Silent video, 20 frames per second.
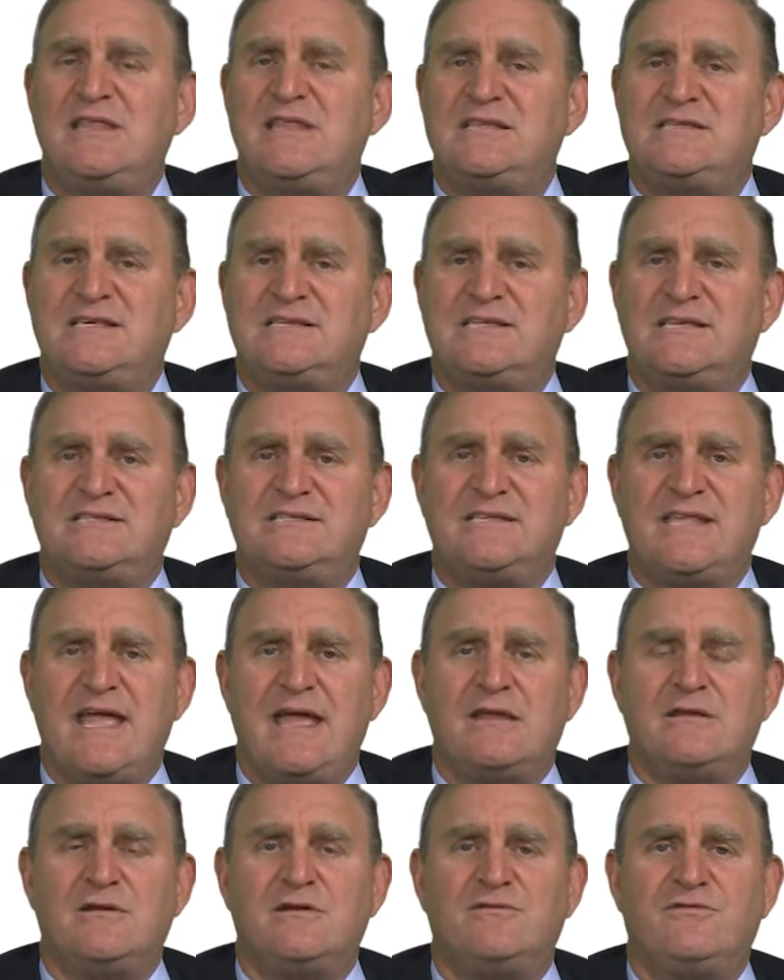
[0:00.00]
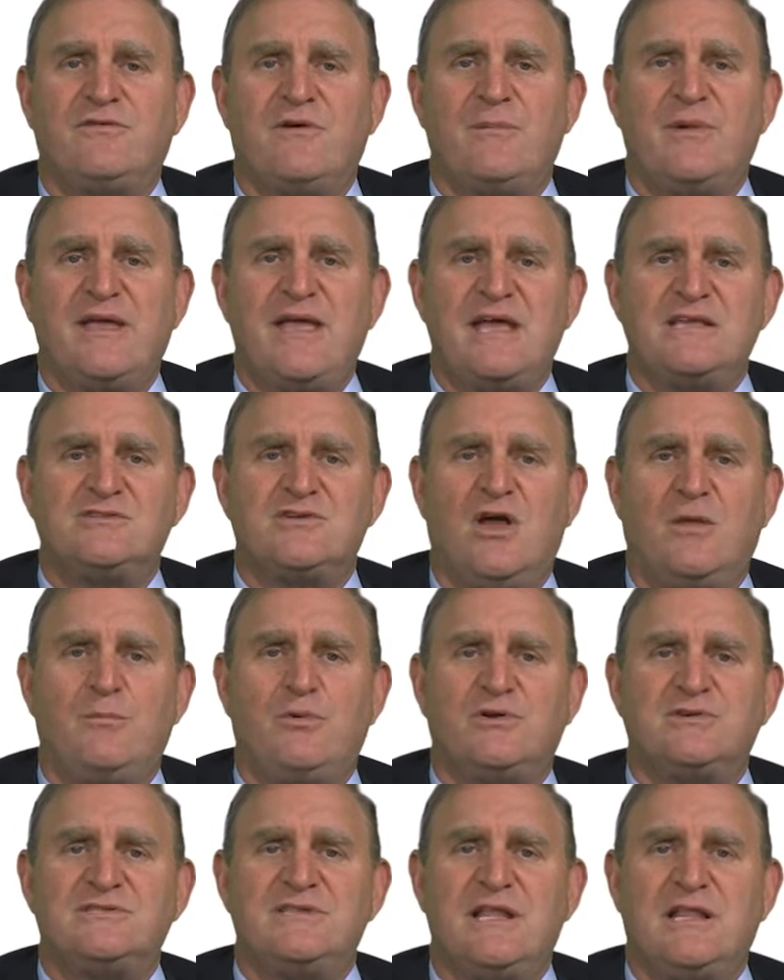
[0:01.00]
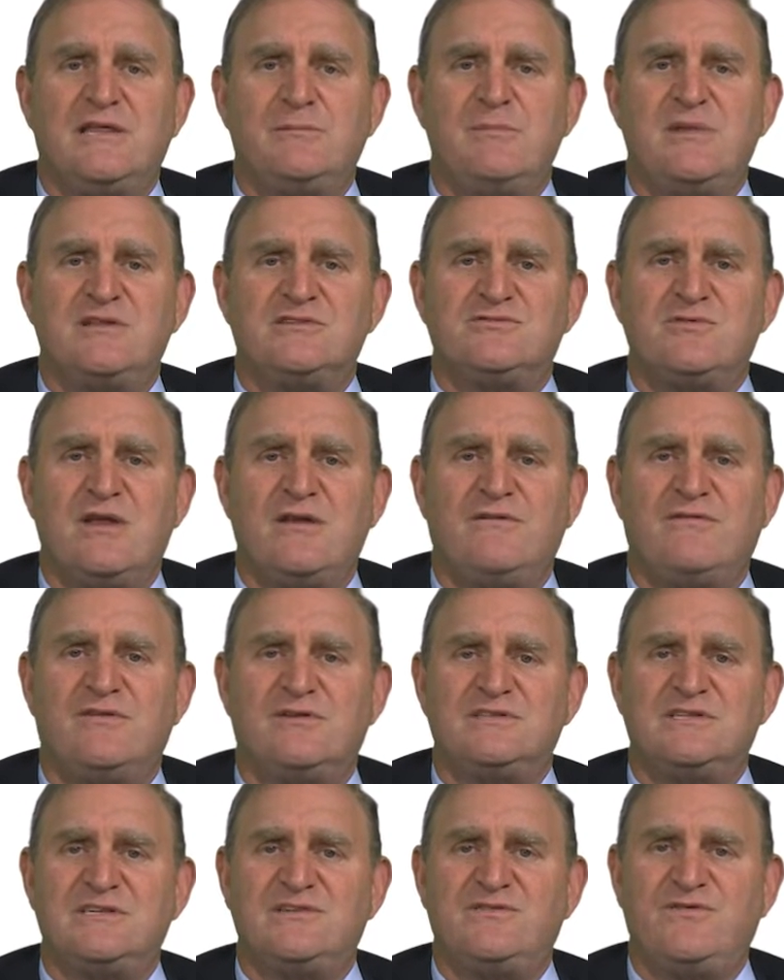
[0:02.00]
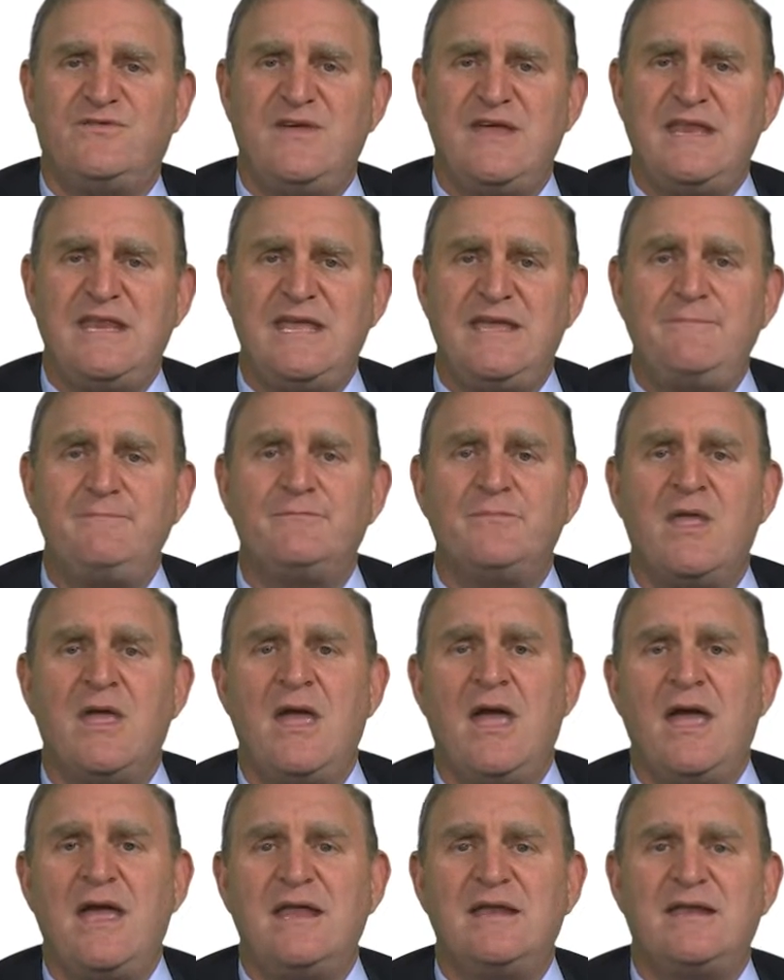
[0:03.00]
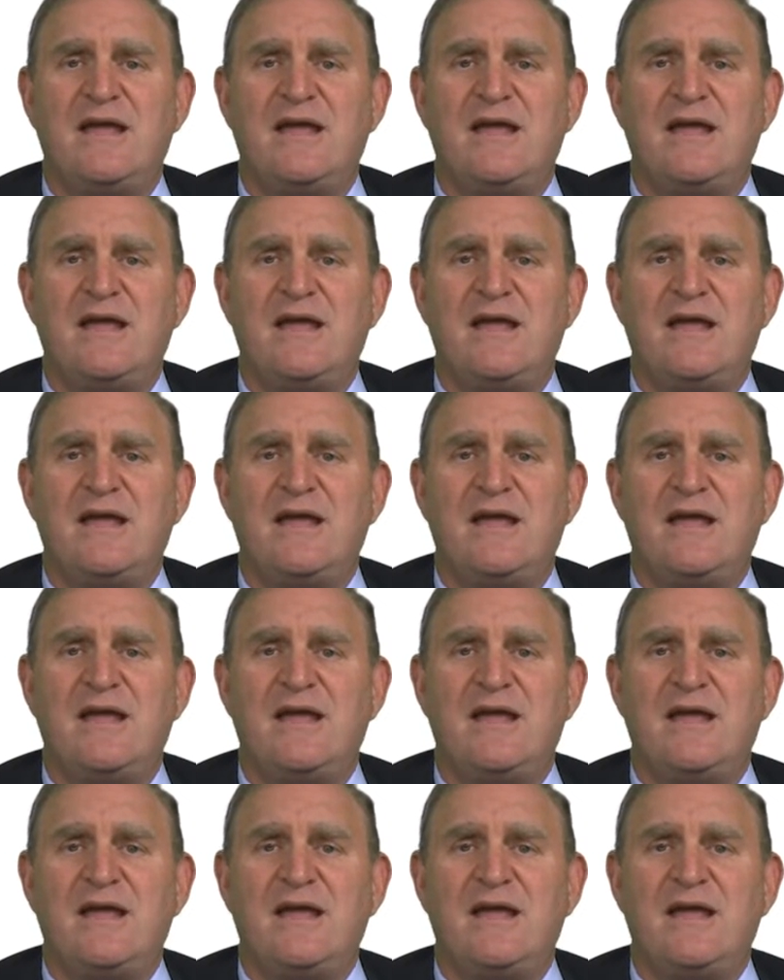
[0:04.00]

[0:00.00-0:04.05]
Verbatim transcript: this is a standard from a case called Personnel Administrator versus Feeney in